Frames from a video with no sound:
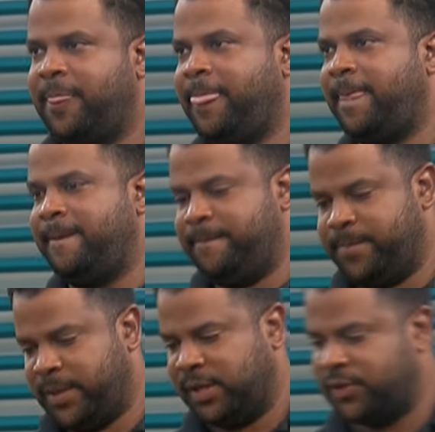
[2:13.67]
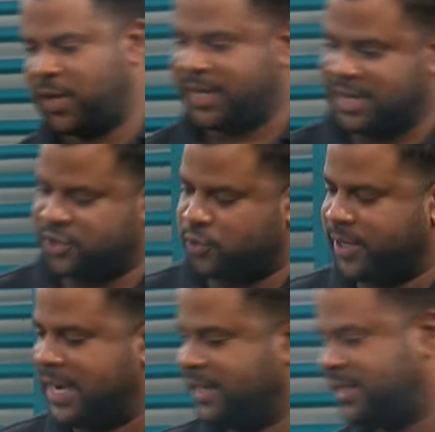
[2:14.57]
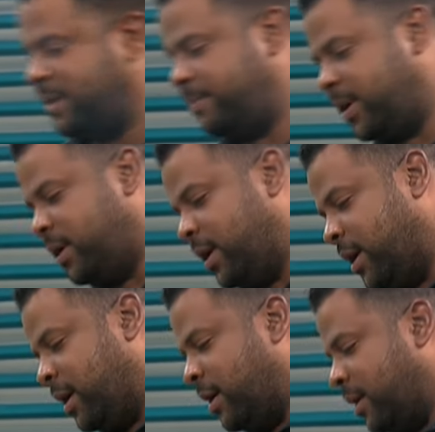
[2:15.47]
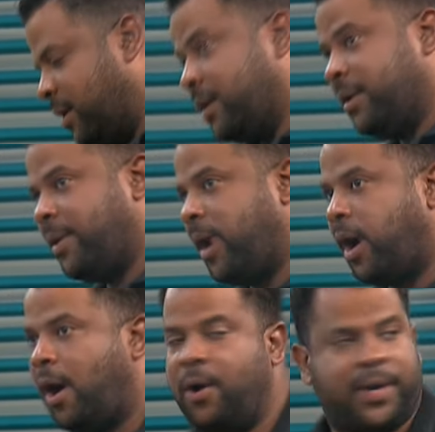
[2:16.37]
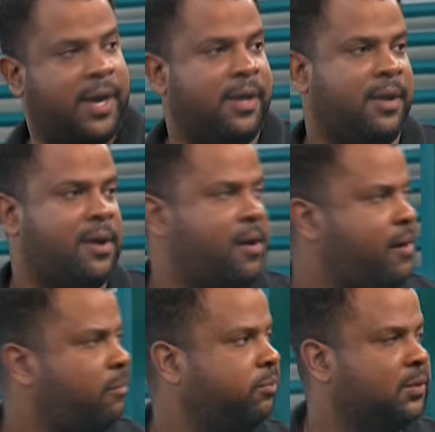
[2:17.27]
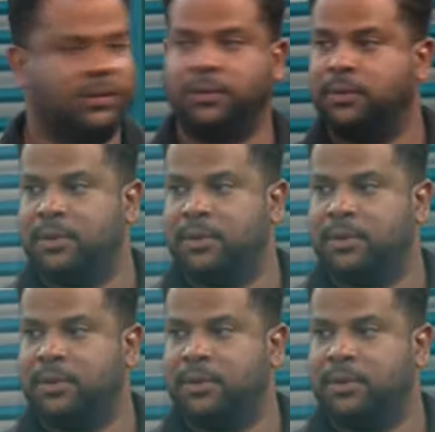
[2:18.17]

Okay. So I can show you an example. Please don't turn your back. Okay. yeah, you can, you, you know,